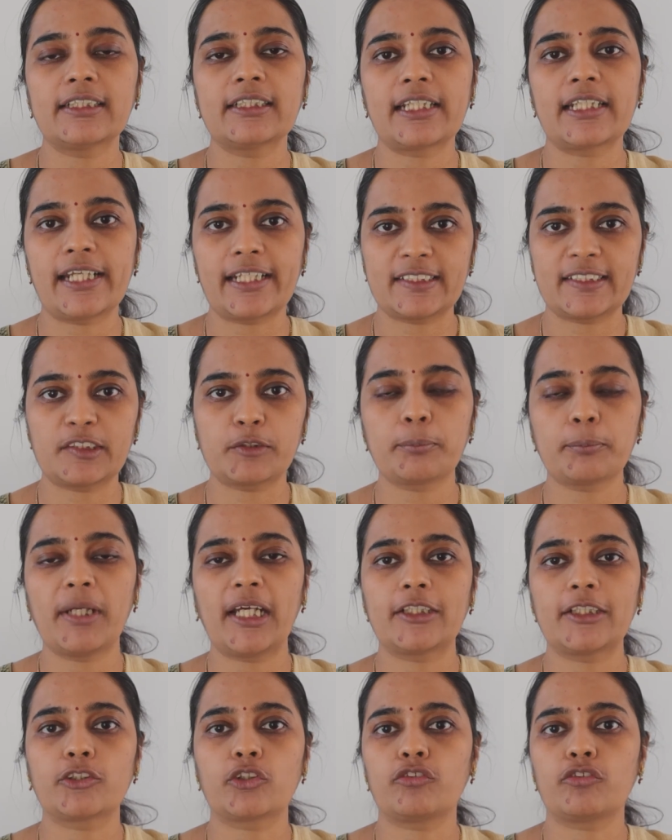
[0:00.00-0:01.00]
the next
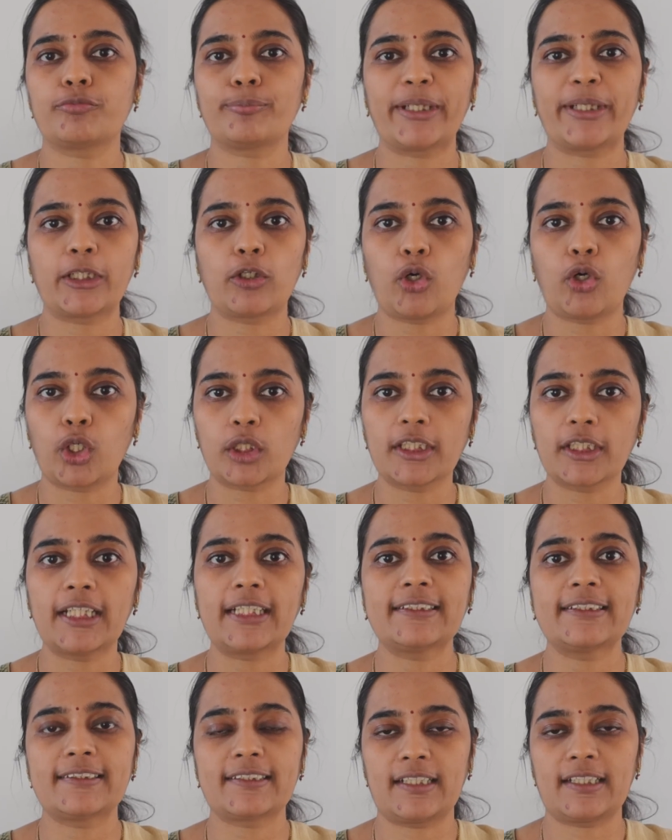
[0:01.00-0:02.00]
batch of my
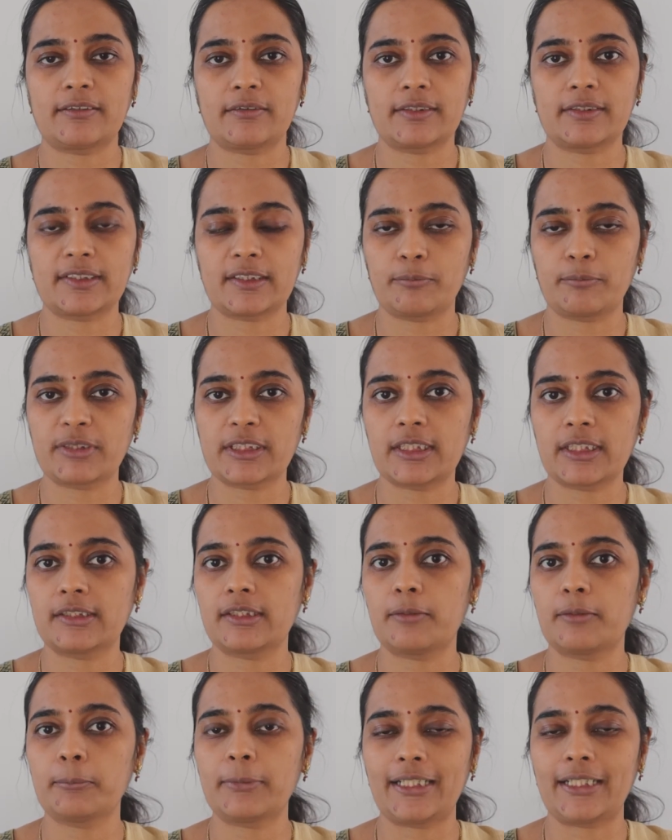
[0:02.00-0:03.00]
online
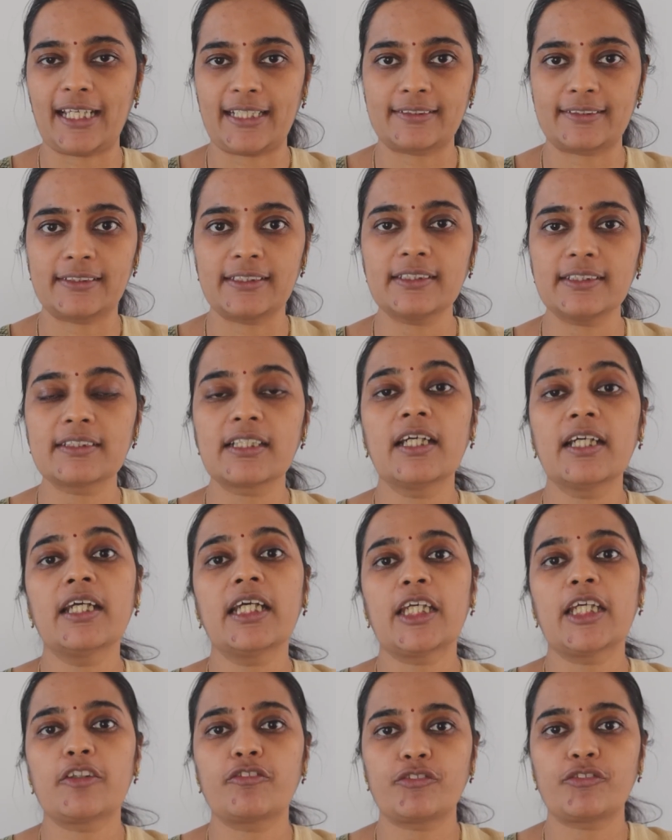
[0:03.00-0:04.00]
Samskritam classes.
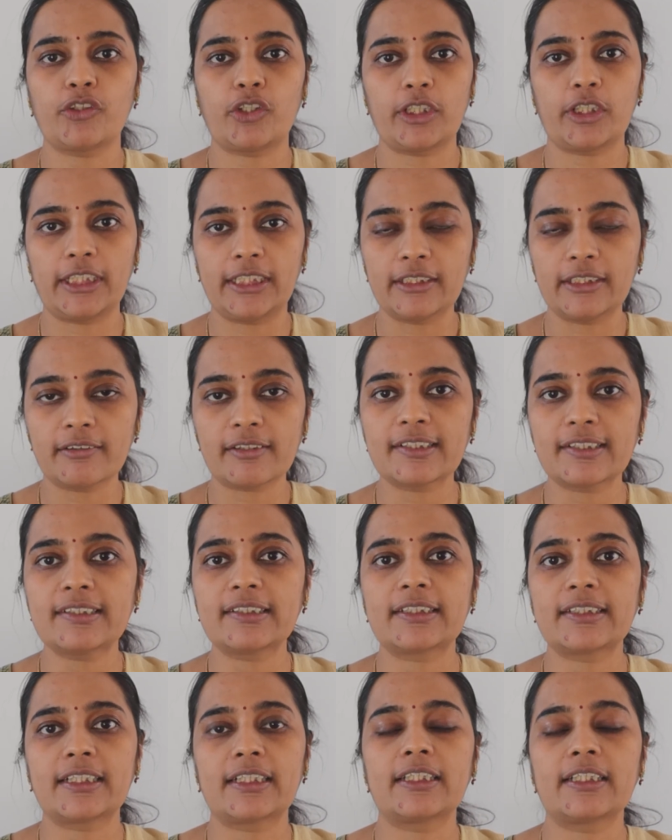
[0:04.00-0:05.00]
If you are
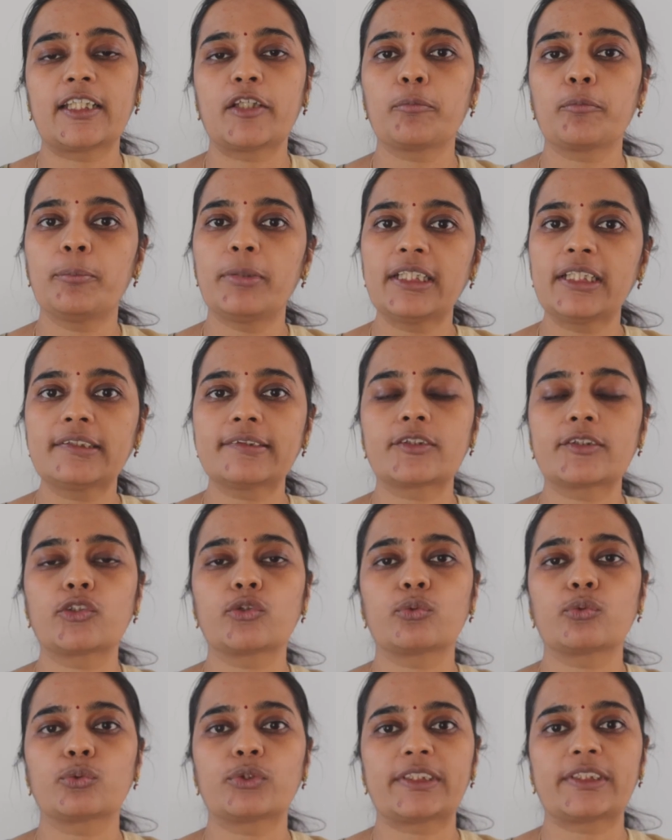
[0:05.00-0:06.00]
interested, then please
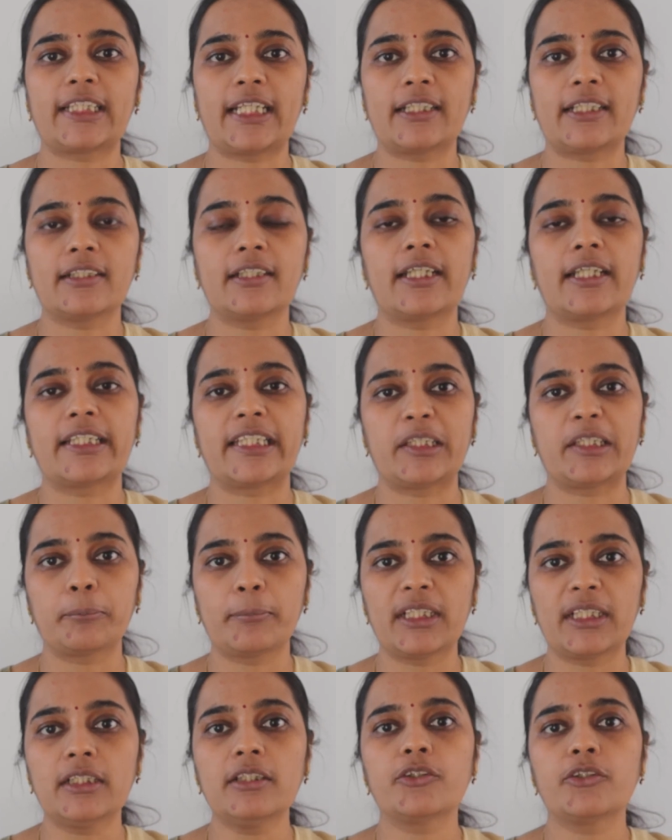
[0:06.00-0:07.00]
do send an
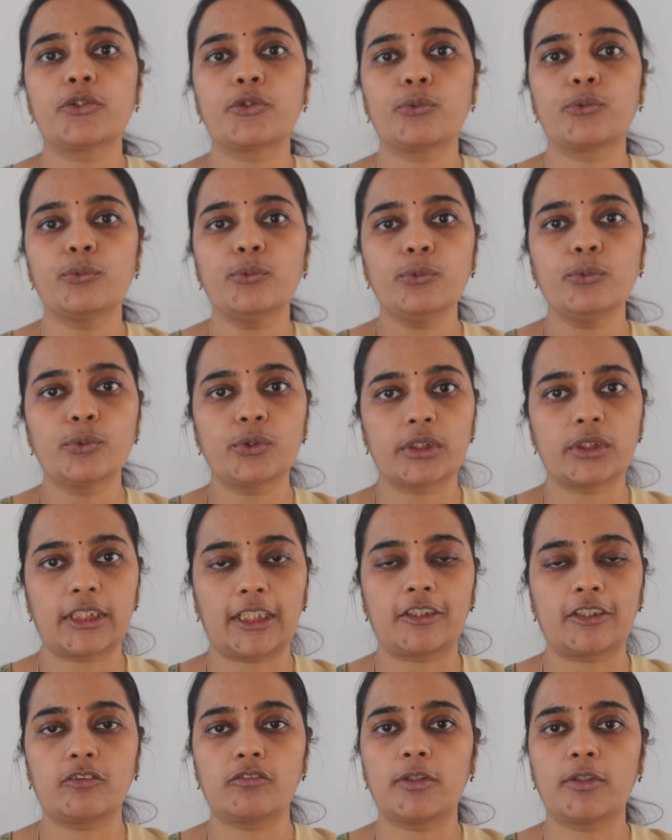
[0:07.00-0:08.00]
email to
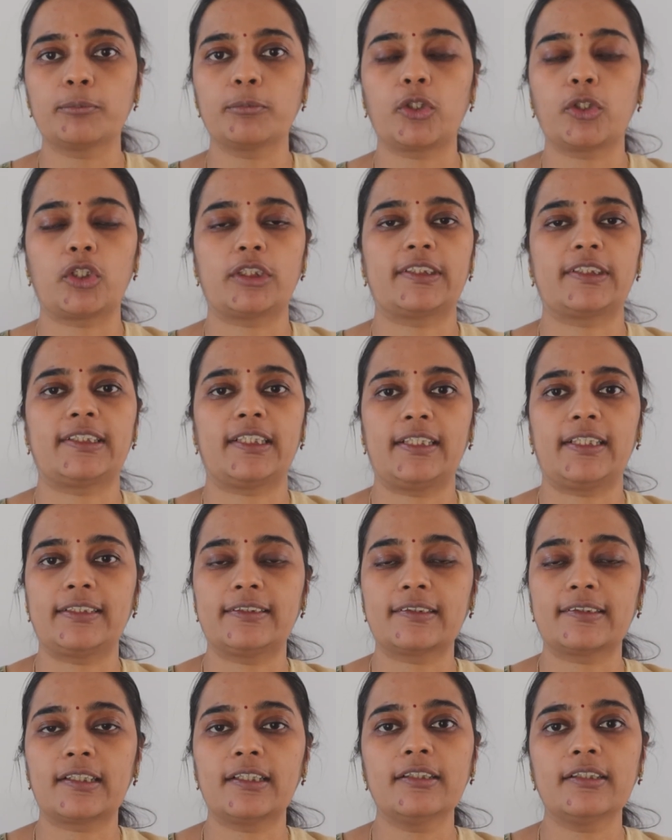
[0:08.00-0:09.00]

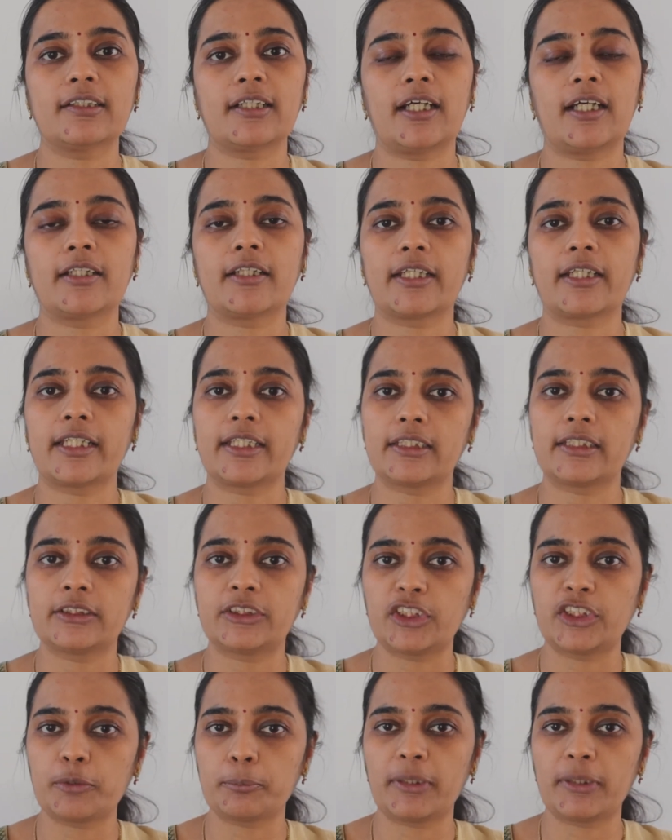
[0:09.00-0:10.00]

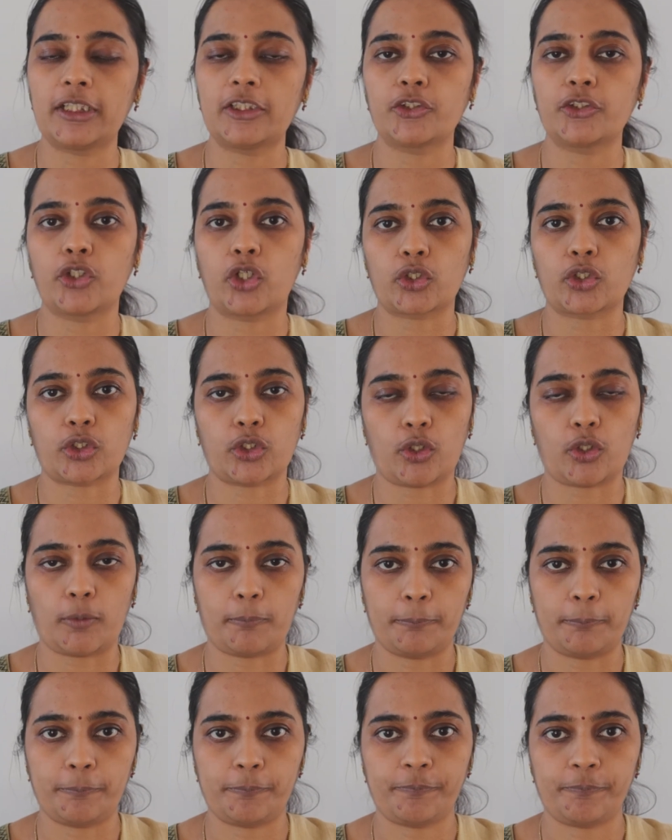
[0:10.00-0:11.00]

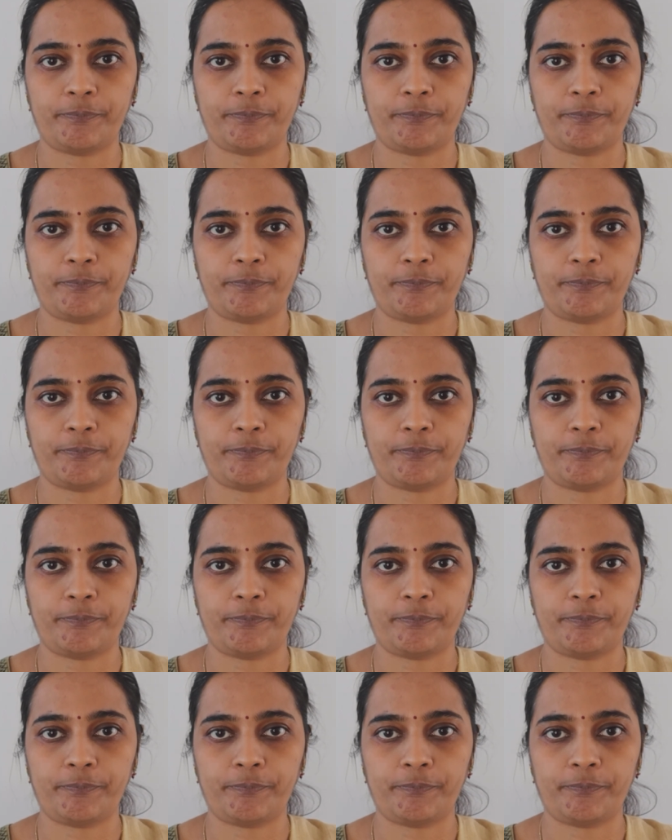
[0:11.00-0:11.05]
tattvam.sanskrit@gmail.com.